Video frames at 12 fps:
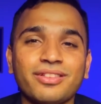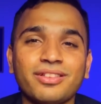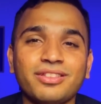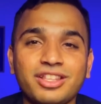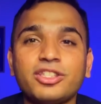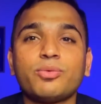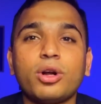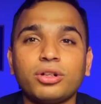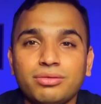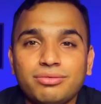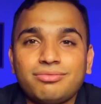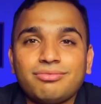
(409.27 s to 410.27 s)
This is
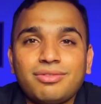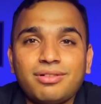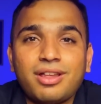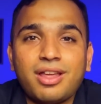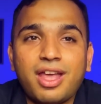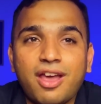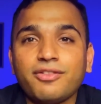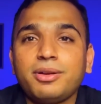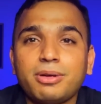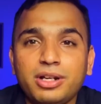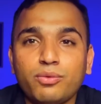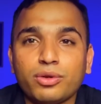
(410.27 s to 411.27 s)
what
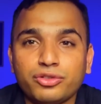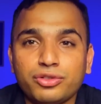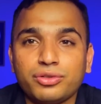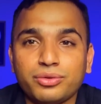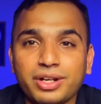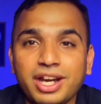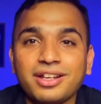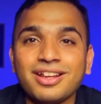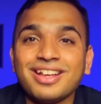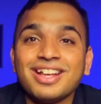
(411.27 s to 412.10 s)
everybody wants to do, right?